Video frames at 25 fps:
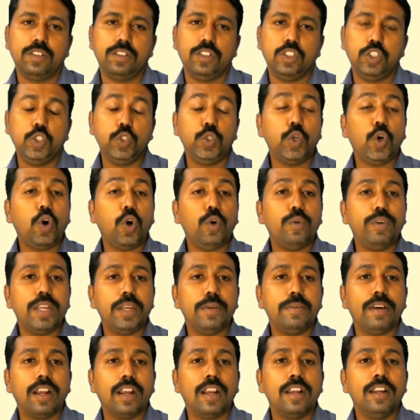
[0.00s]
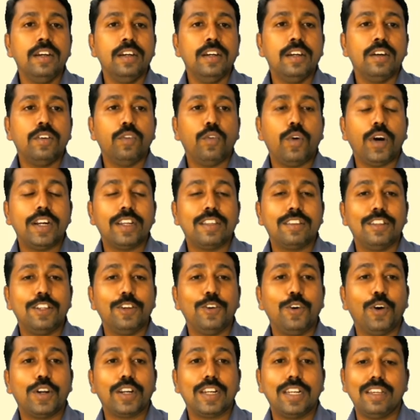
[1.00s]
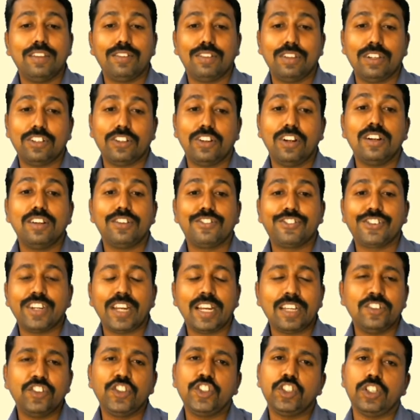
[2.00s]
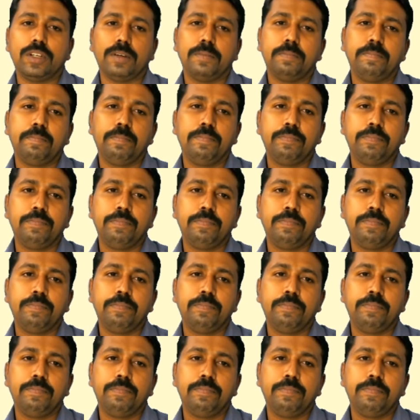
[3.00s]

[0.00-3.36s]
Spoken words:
You know very well what is the organizational structure.